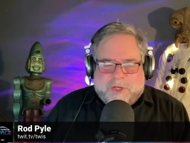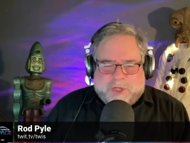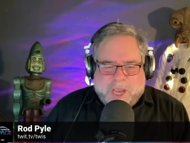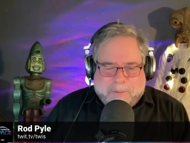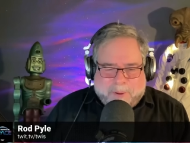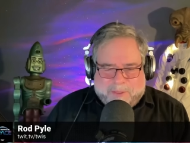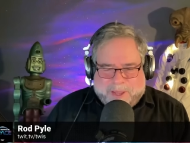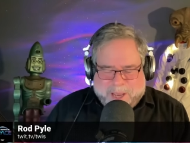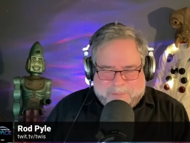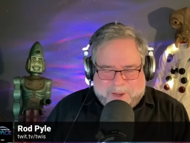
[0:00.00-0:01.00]
cheaper
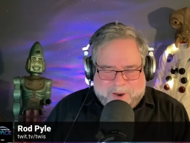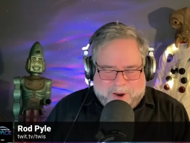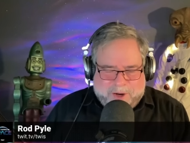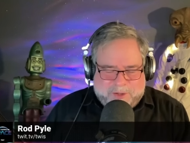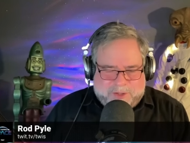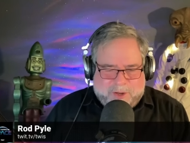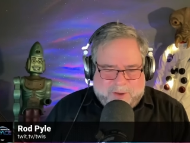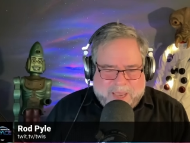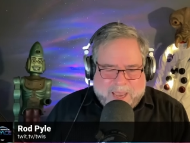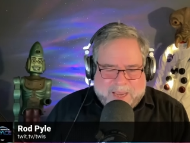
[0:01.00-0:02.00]
than NPR.
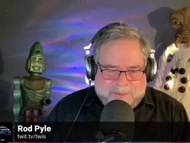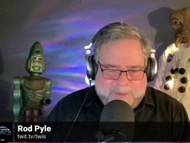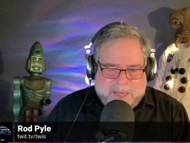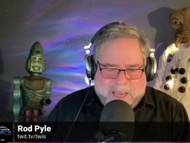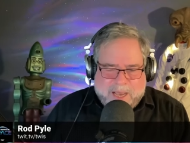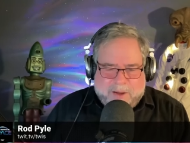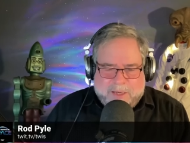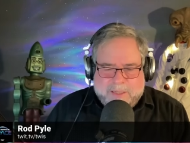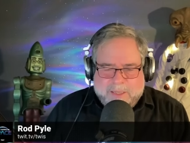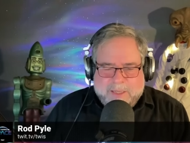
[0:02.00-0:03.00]
So, hey, be
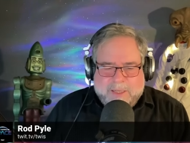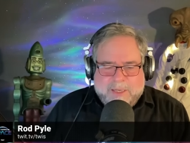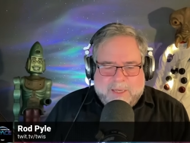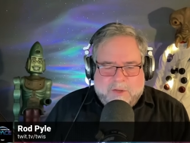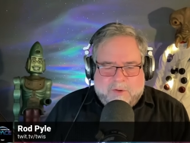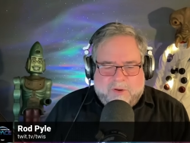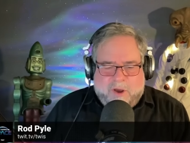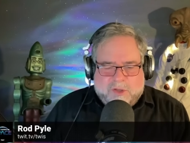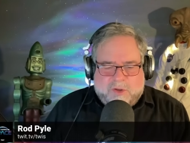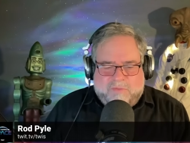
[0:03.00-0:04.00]
counted. You can
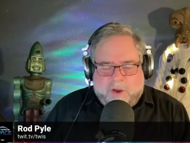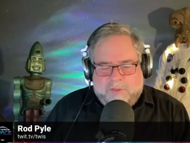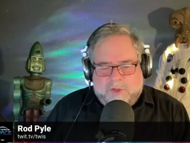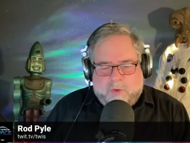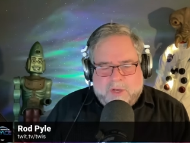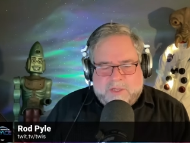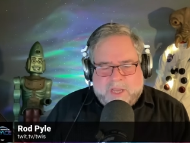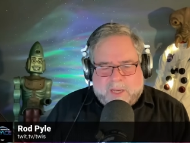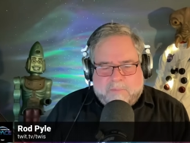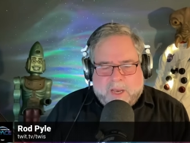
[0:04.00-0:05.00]
also follow the TWIT
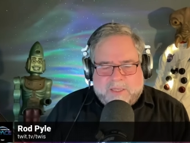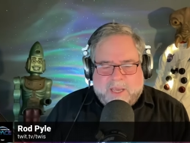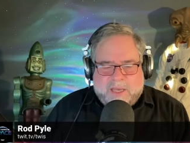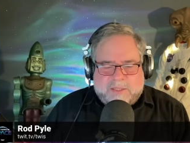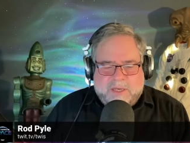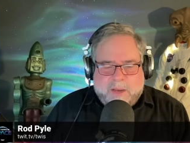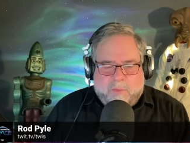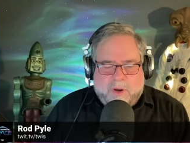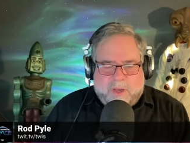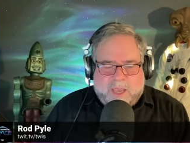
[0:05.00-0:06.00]
Tech Podcast
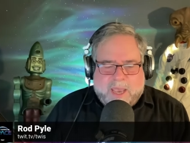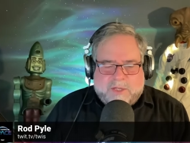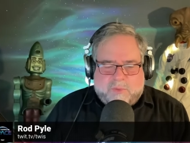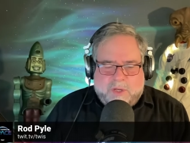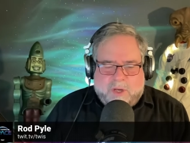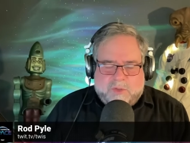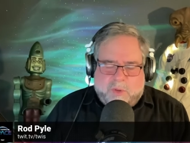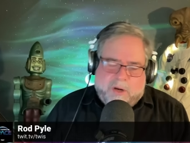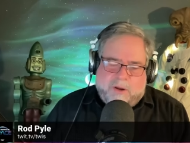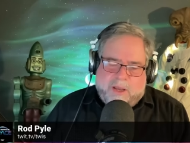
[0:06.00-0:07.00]
Network at TWIT on
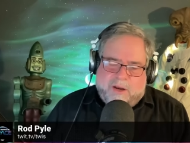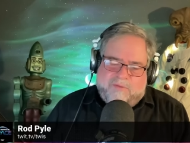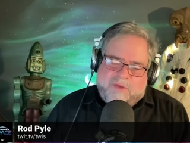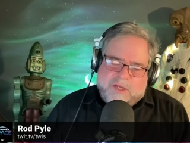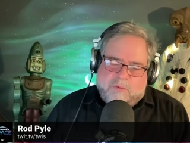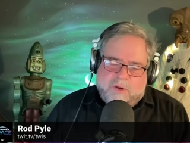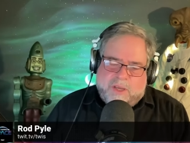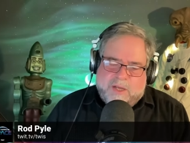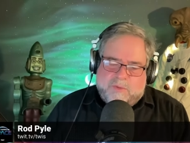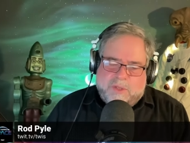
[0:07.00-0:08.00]
Twitter and on
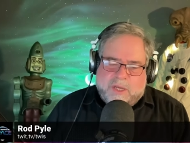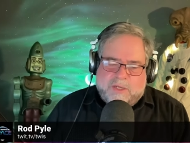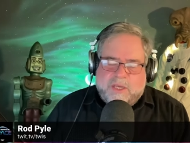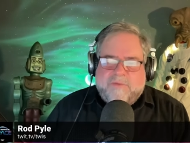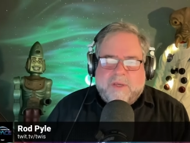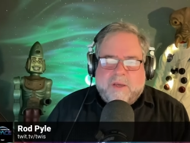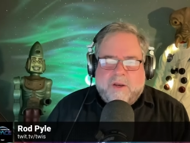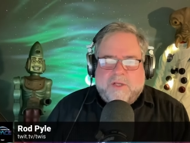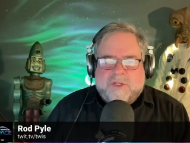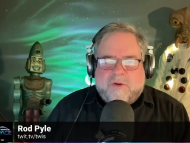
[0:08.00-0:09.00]
Facebook and twit.tv
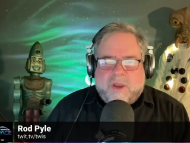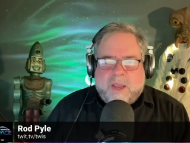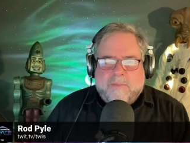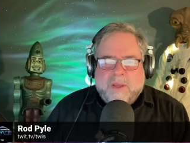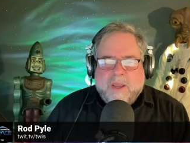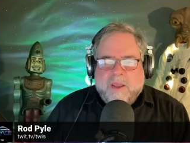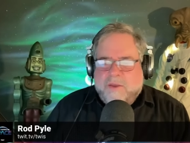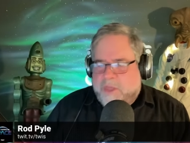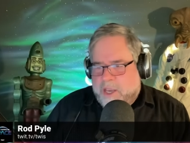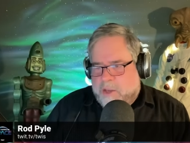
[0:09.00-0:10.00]
on Instagram.
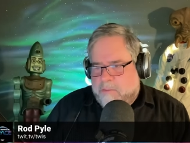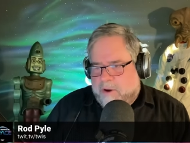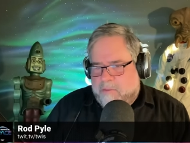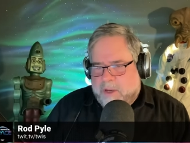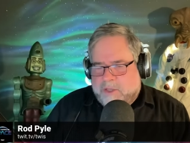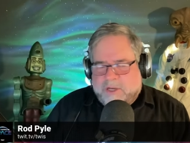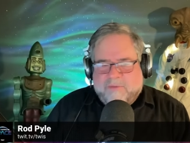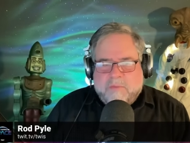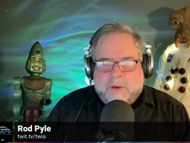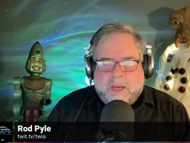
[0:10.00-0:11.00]
Thank you very much,
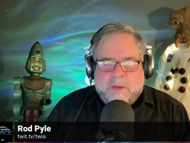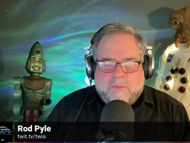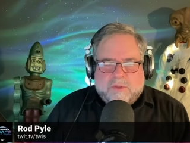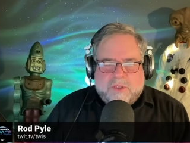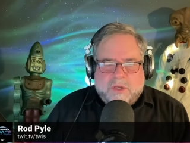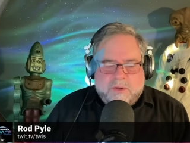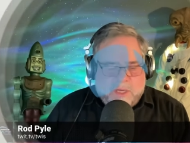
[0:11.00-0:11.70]
everybody, and we'll see you